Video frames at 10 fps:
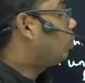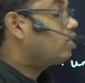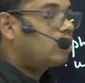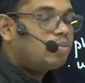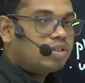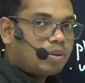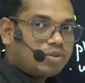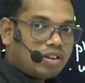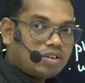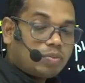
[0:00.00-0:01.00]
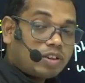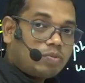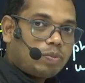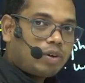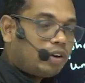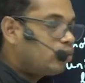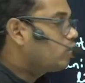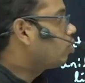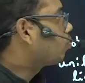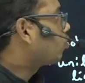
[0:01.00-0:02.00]
some substance must be
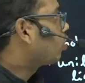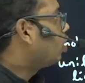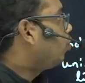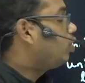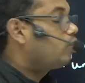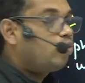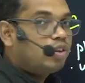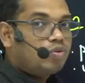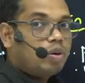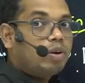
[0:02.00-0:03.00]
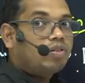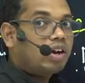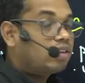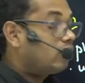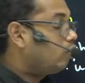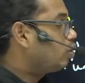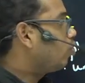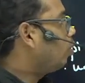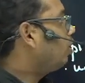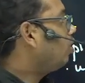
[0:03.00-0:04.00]
produced which will be
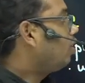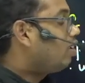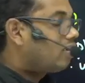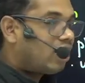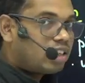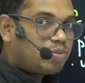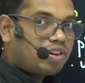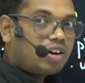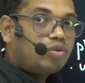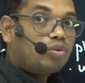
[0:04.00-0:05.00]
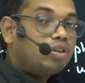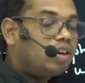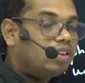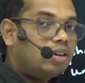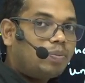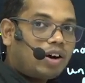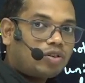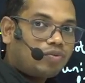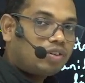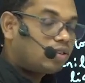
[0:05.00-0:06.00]
transmitted to the other parts
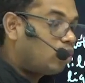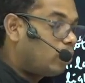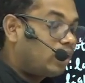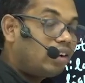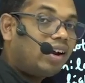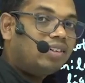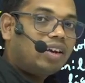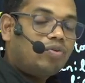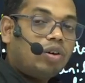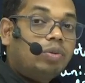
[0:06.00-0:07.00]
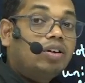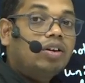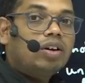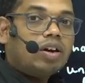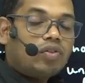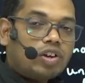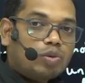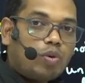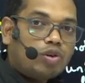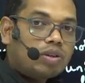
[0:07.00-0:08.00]
of the coleoptile, and that will be
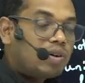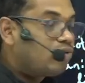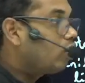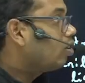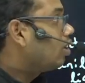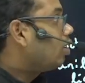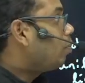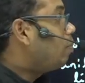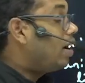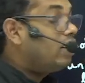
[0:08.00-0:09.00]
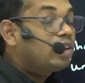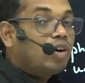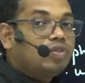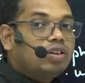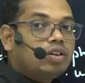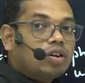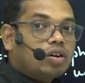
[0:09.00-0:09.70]
responsible for bending of the